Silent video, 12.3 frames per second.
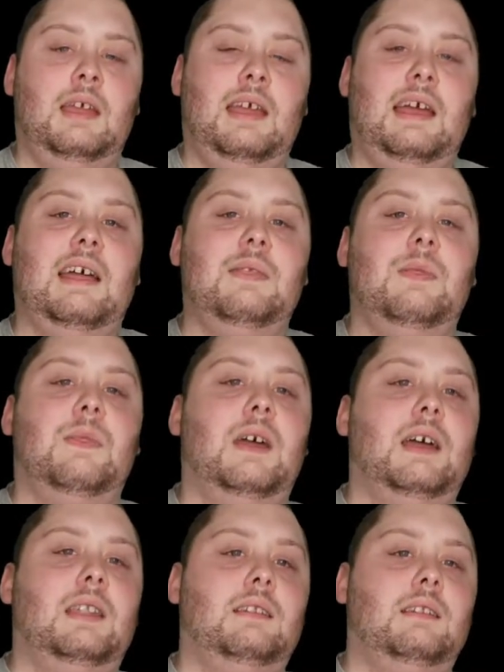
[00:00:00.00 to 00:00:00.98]
and
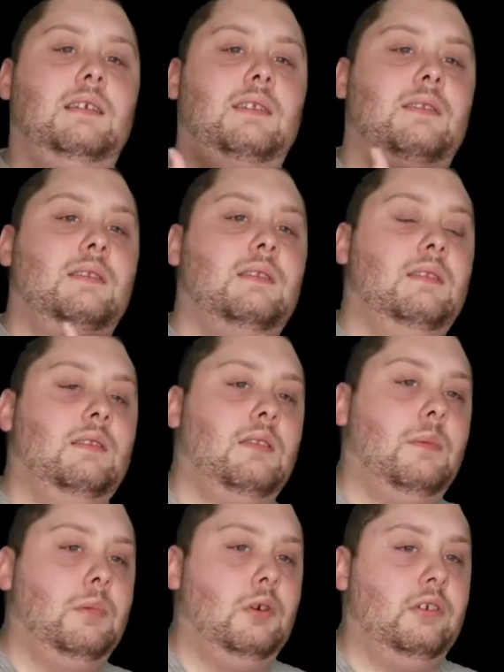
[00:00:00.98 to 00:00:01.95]
then
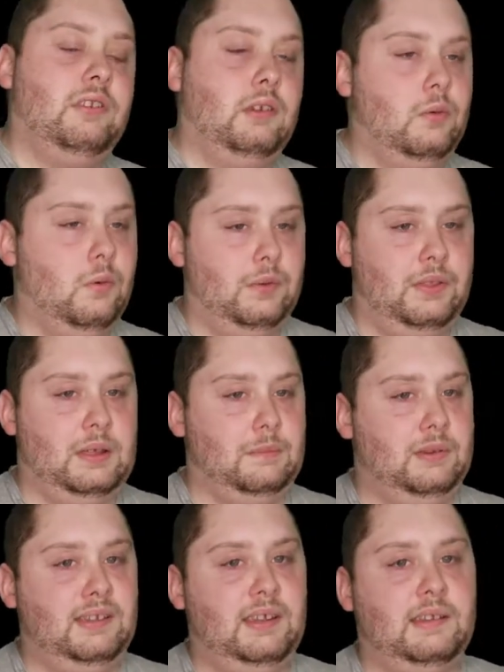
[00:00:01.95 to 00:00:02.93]
the person or thing
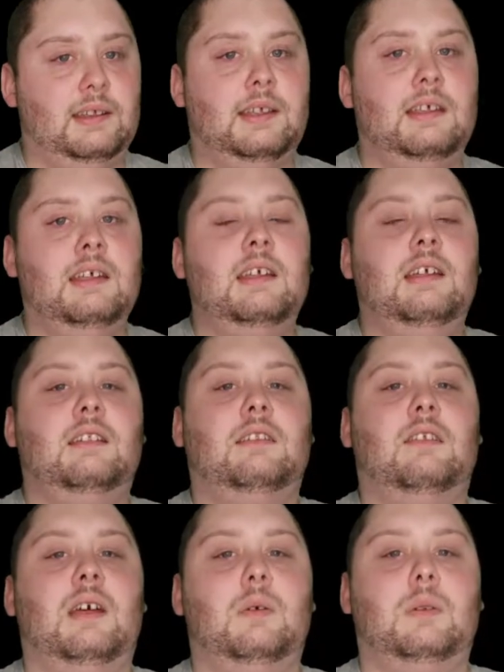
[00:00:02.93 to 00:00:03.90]
possessing it.
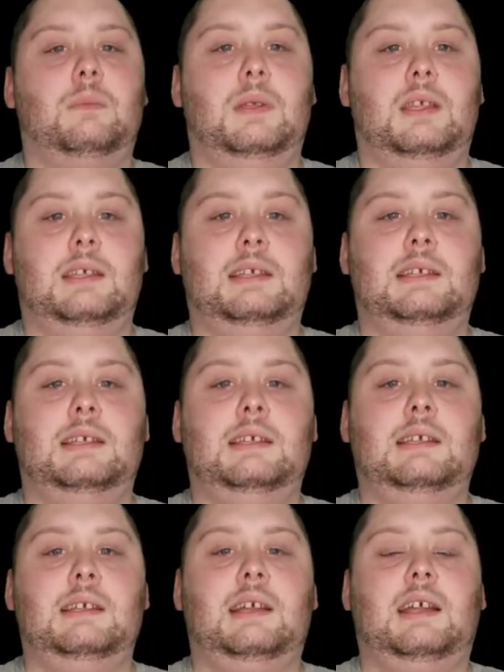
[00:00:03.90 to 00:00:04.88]
So that would be
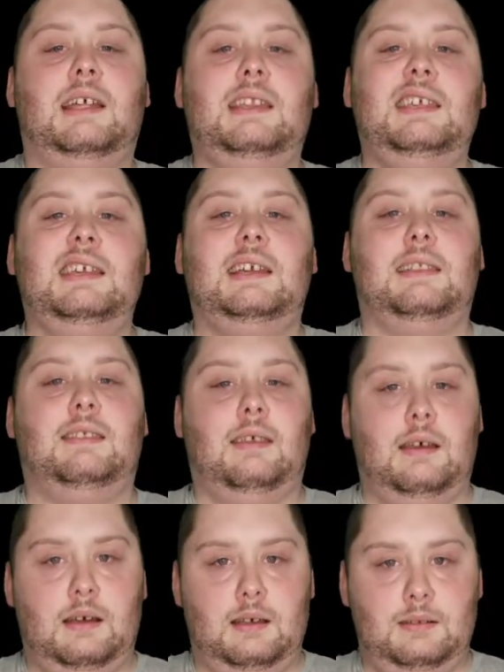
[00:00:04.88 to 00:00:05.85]
kniga
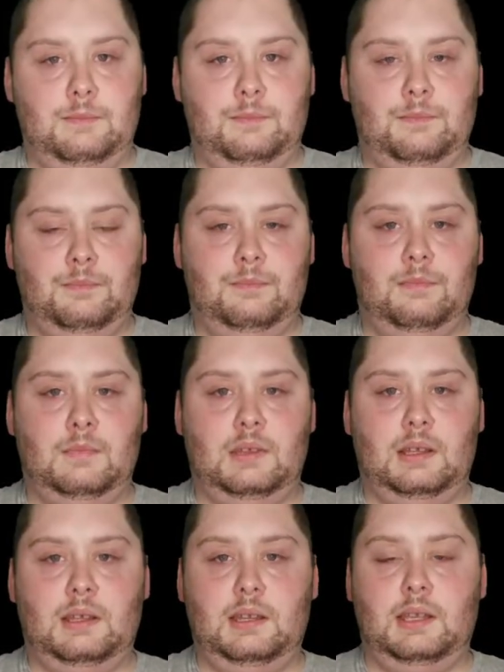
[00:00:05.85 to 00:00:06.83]
ta,
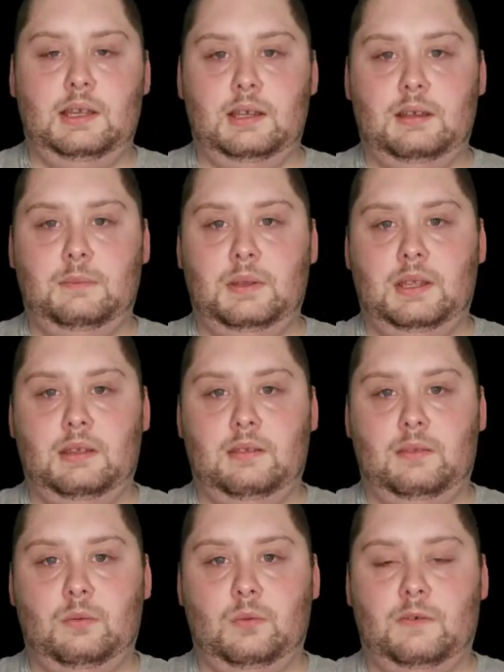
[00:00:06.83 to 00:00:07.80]
kniga
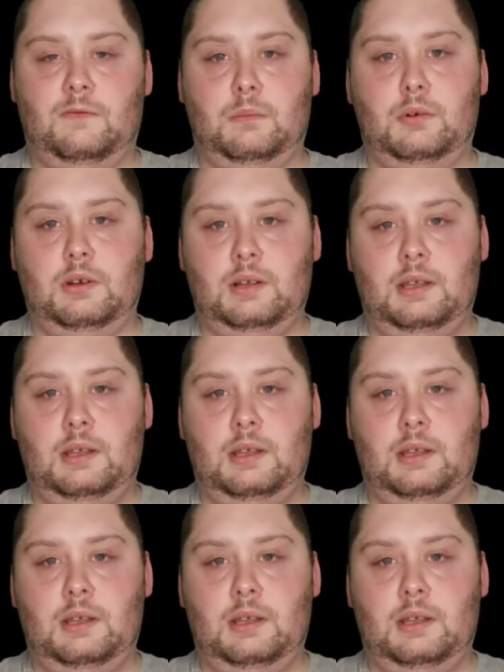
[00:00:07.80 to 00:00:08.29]
being the word for book,